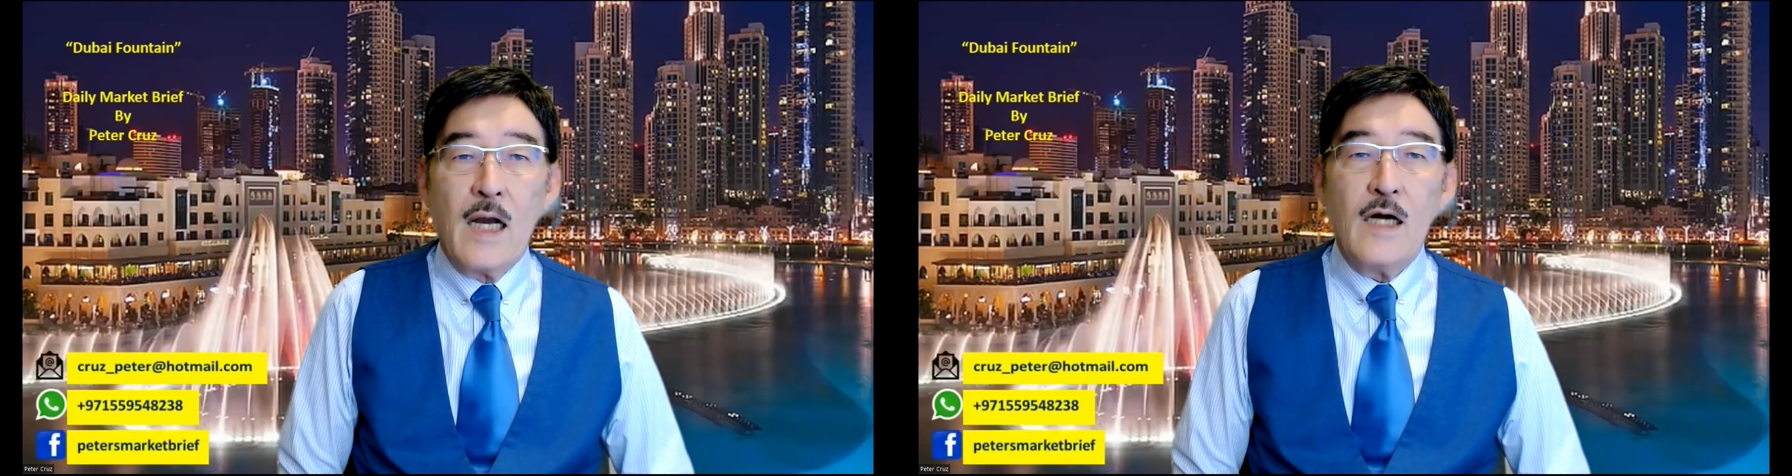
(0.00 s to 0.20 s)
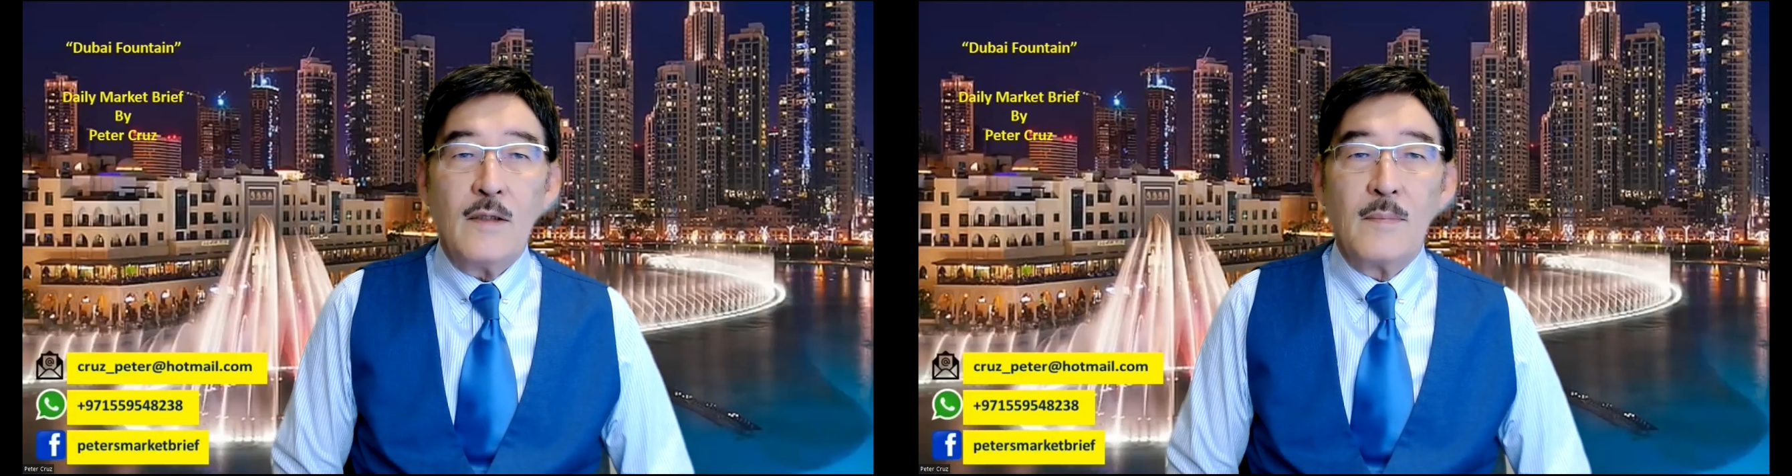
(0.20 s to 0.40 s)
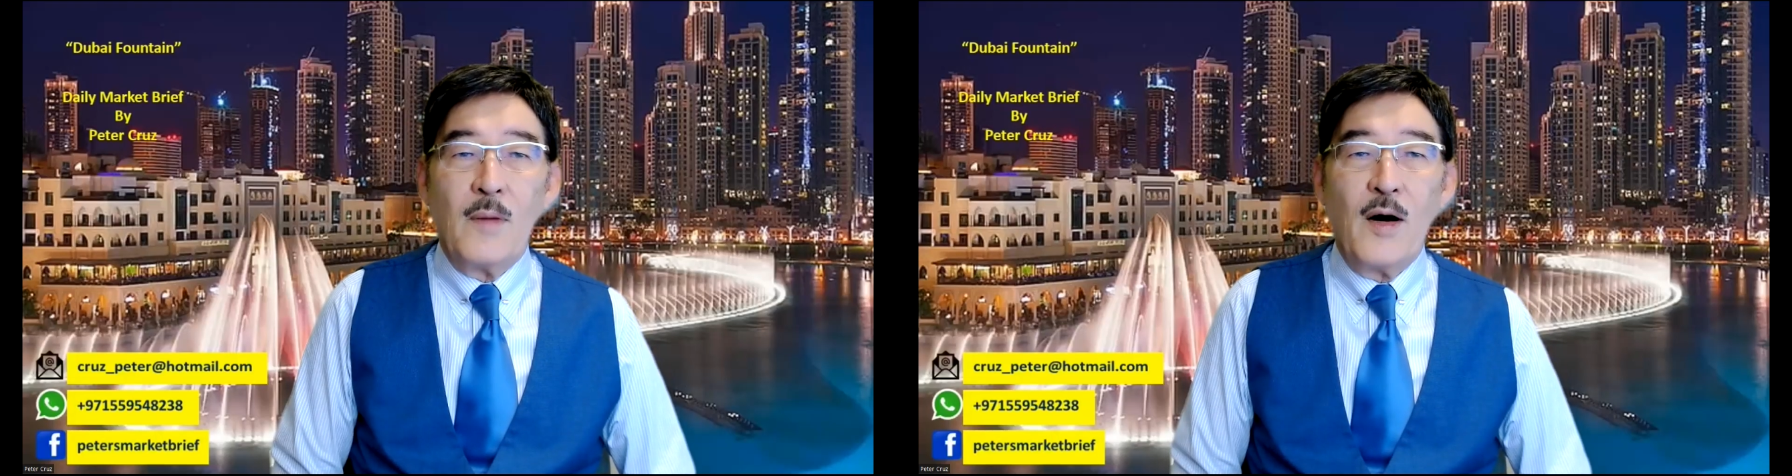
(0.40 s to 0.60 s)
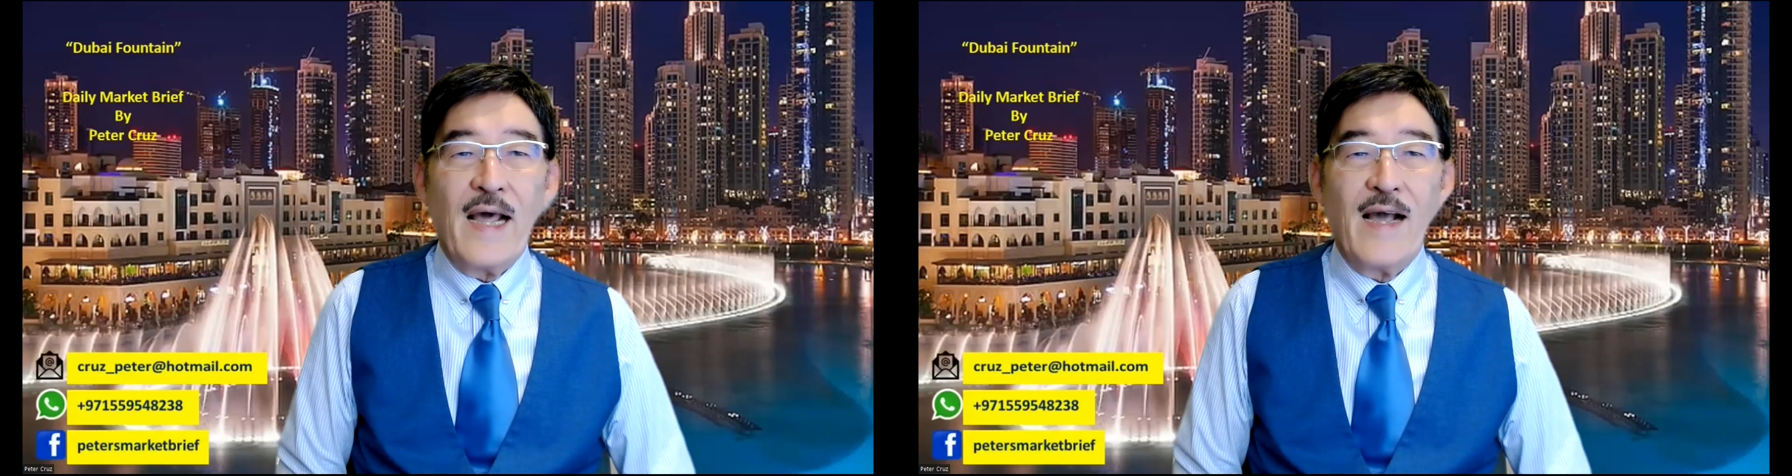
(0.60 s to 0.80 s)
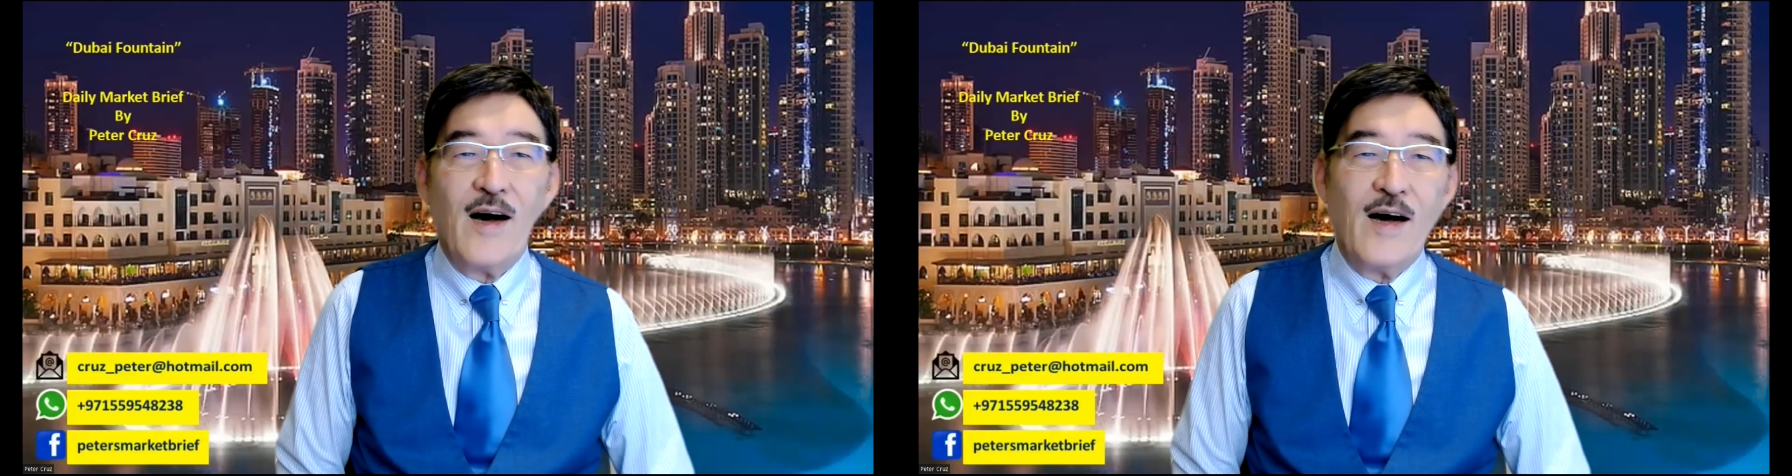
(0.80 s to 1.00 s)
Good
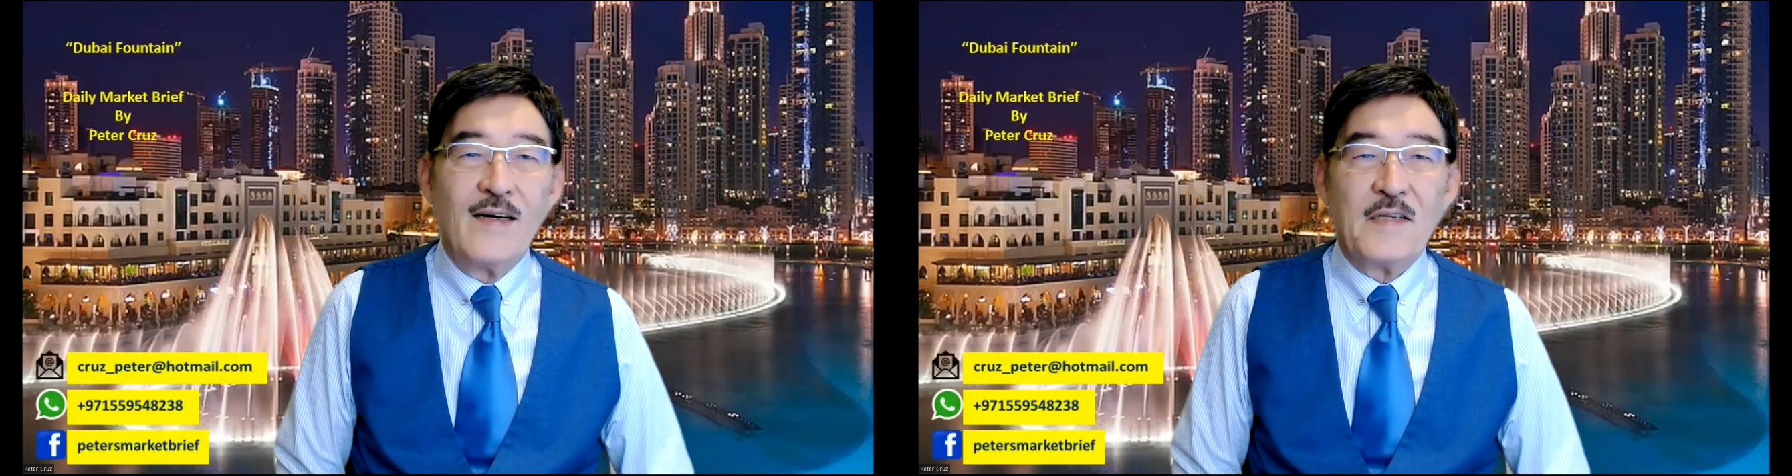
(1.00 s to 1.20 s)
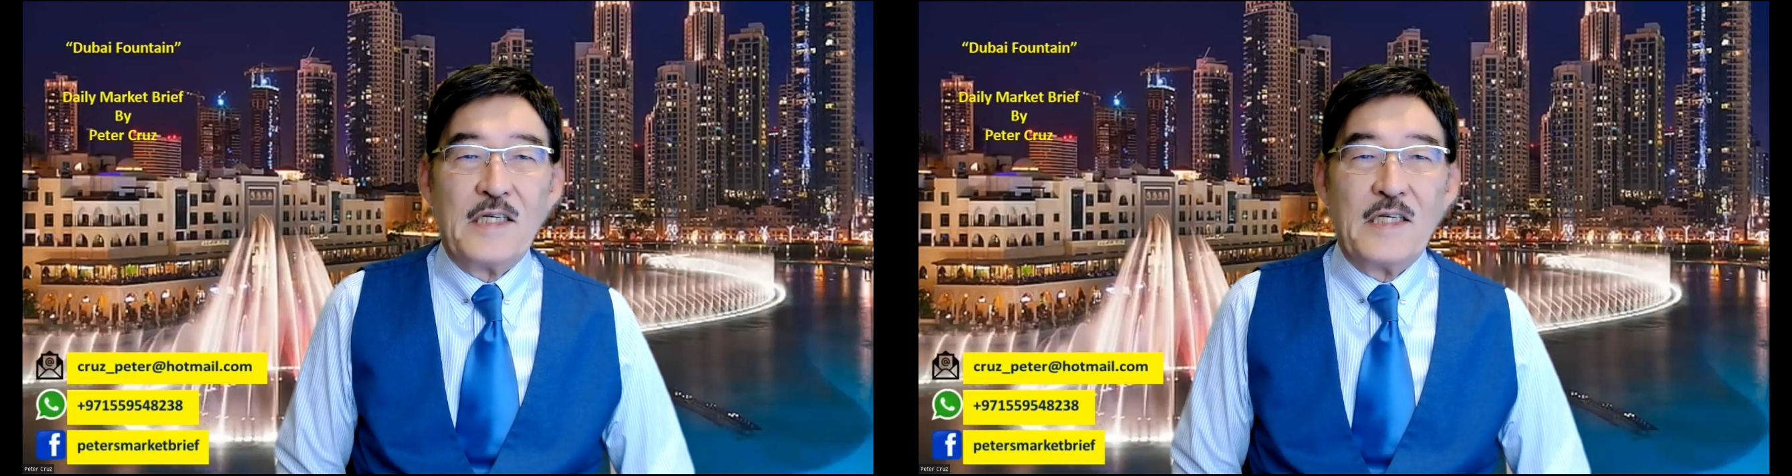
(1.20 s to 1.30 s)
morning, all.